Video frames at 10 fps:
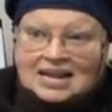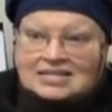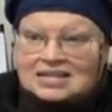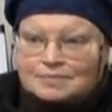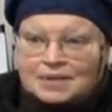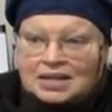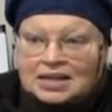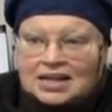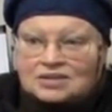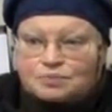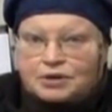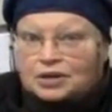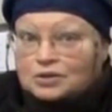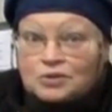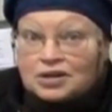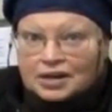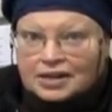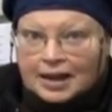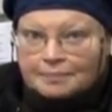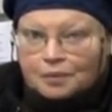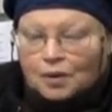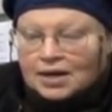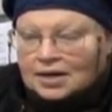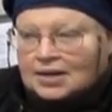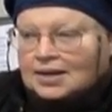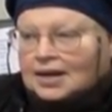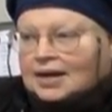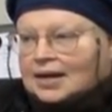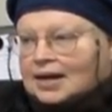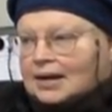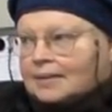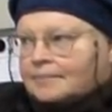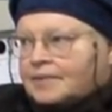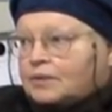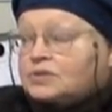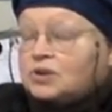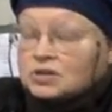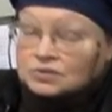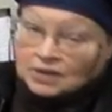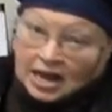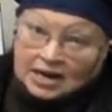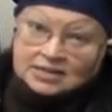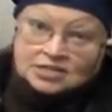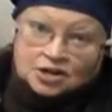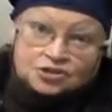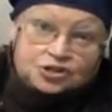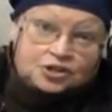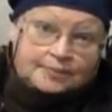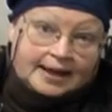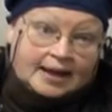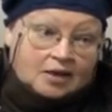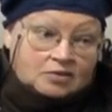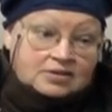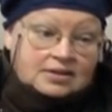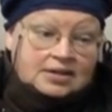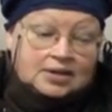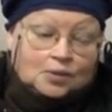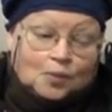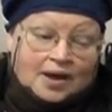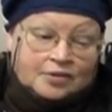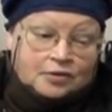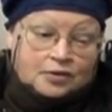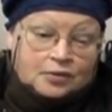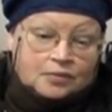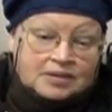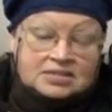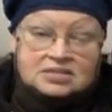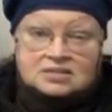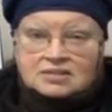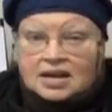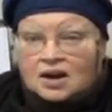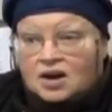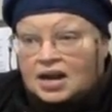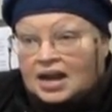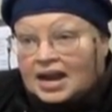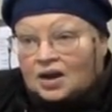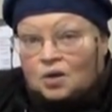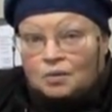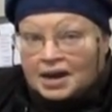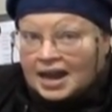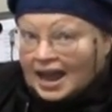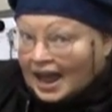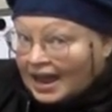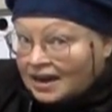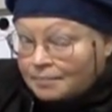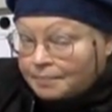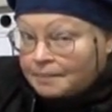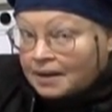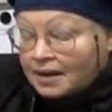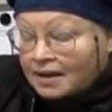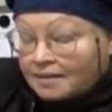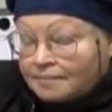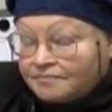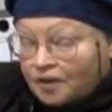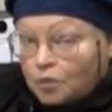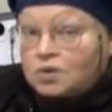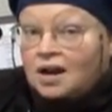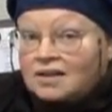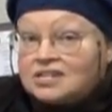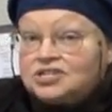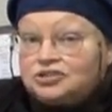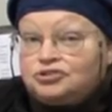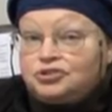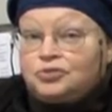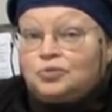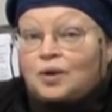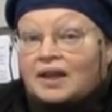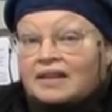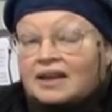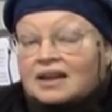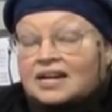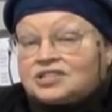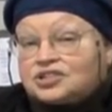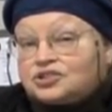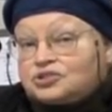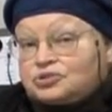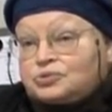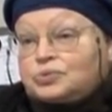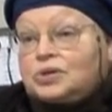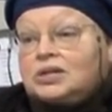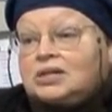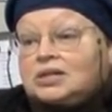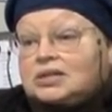Is that something that's precluded at that point? There was also a lot of discussion about whether this area had already had a vote on this issue when they elected two